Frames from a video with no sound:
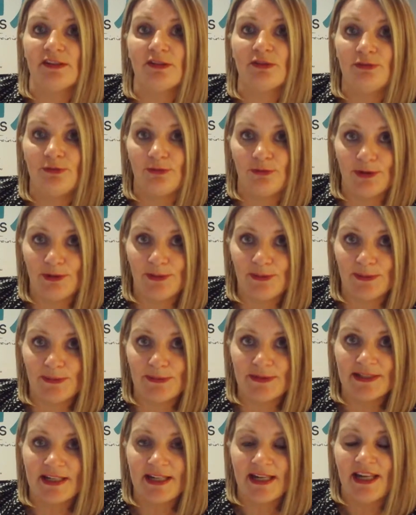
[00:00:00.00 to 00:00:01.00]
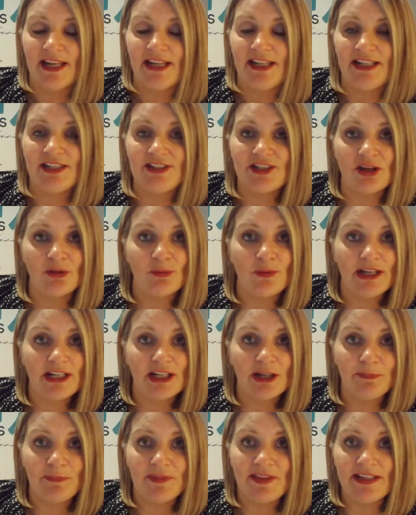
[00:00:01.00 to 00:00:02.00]
of food. You don't wake
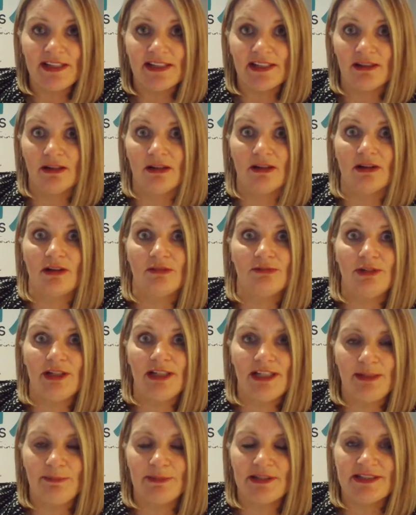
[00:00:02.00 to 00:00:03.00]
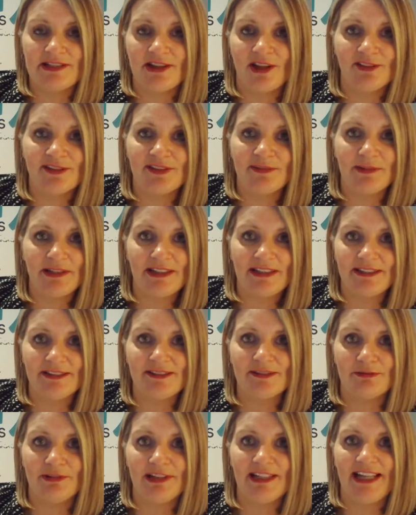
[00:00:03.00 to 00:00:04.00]
up thinking, oh, I've really been to hospital and
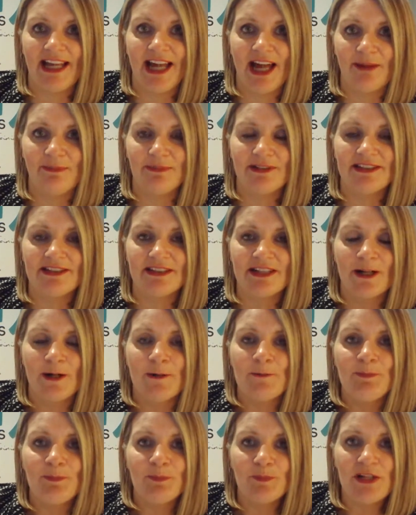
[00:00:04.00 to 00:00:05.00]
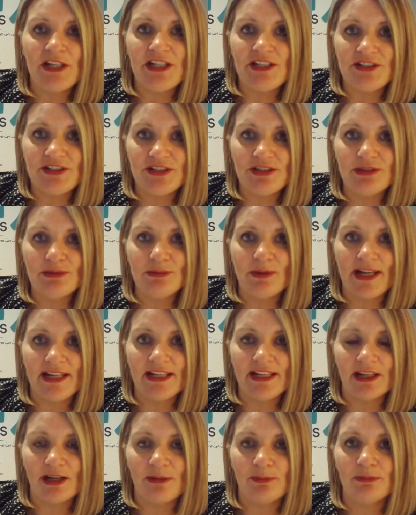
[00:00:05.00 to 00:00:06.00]
it's really happened, but you do
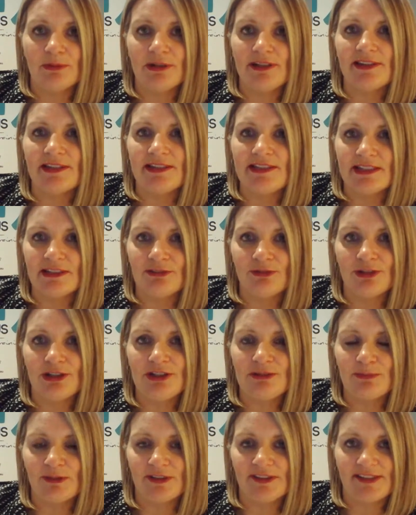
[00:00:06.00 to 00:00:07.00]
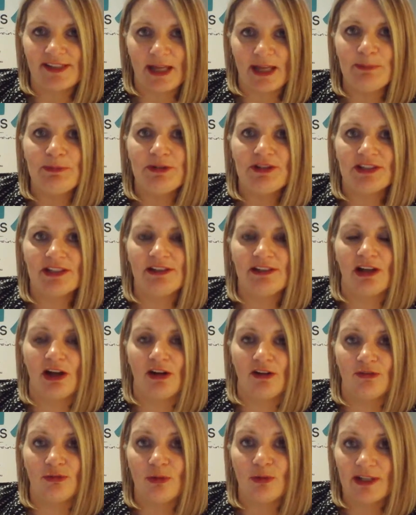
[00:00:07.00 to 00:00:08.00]
wake up with a different perception
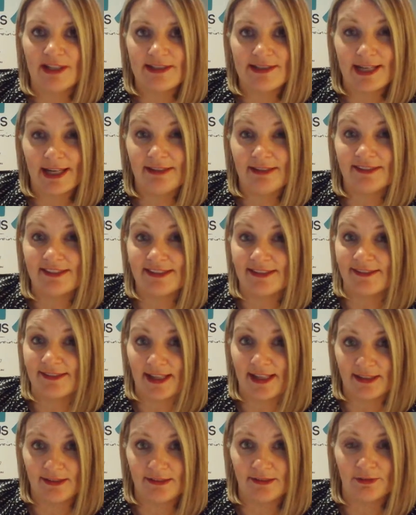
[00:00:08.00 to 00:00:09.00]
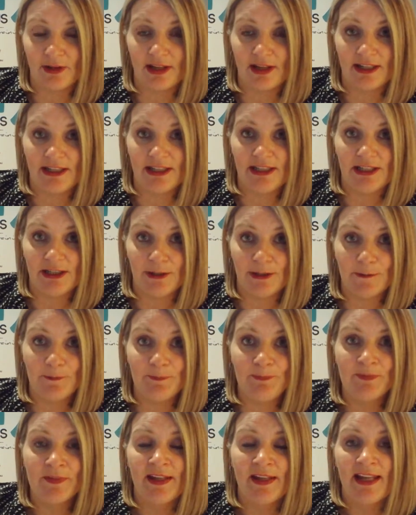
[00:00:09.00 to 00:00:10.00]
of what it takes to satisfy
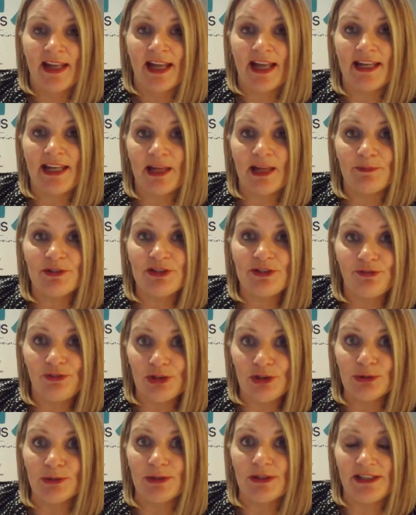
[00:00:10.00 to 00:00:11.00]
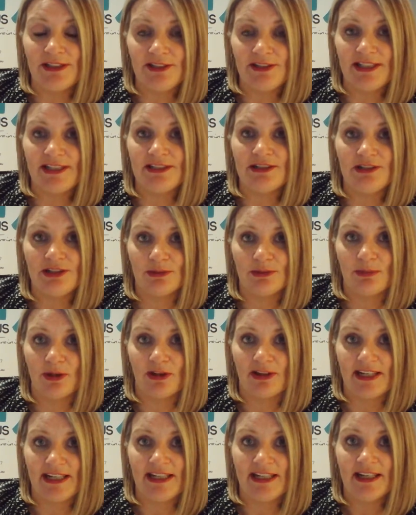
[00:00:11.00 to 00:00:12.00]
you and how much fuel you need in your
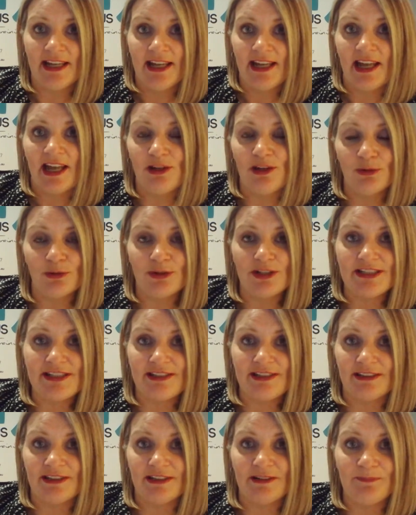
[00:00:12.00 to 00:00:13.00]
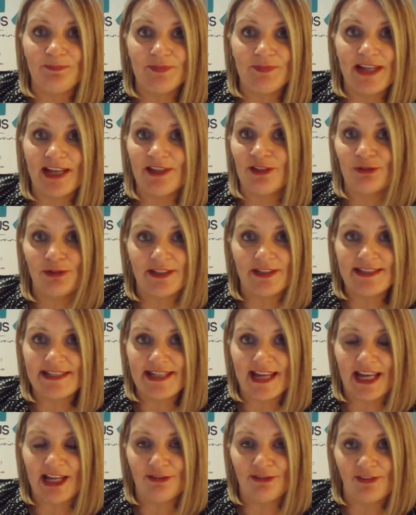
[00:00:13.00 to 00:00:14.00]
body in order to get through the
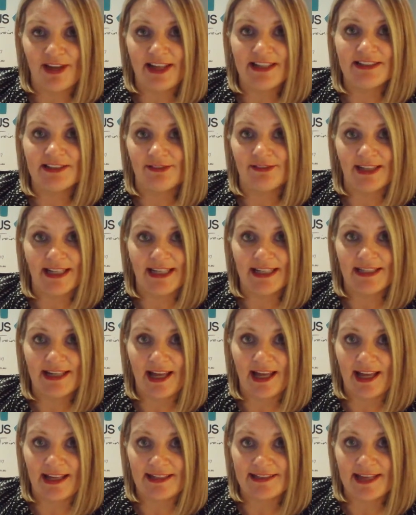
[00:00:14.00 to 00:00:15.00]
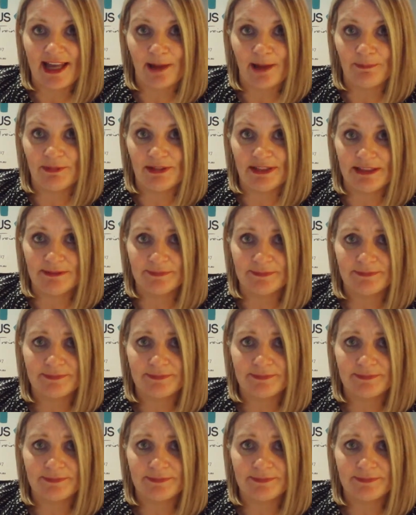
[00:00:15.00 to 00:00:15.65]
day effectively and happily.